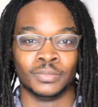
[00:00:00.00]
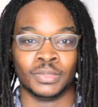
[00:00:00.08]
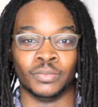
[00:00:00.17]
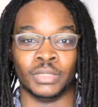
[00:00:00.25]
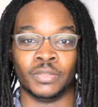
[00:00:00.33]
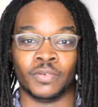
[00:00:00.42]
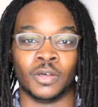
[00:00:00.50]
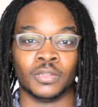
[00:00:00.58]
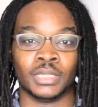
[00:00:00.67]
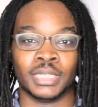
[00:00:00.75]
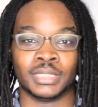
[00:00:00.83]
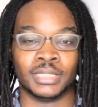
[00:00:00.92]
We'll leave all
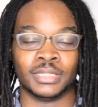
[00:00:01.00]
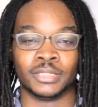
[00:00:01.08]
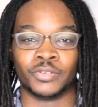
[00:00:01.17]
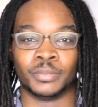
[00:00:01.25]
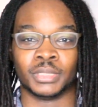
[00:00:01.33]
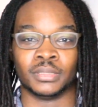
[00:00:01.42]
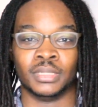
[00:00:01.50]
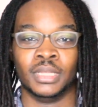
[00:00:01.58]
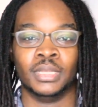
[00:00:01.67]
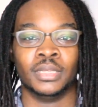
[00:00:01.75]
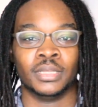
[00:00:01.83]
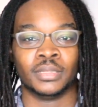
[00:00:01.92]
the links in the description.
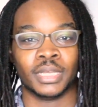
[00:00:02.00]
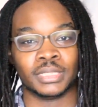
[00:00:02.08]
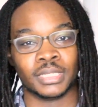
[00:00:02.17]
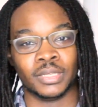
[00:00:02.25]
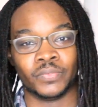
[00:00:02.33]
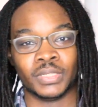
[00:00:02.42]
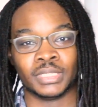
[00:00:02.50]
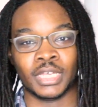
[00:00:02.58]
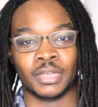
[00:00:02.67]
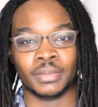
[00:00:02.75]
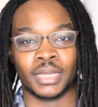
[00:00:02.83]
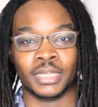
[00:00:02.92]
Thanks again for your
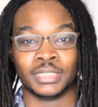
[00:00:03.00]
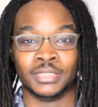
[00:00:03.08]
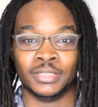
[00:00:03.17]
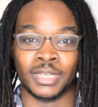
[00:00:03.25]
time, guys.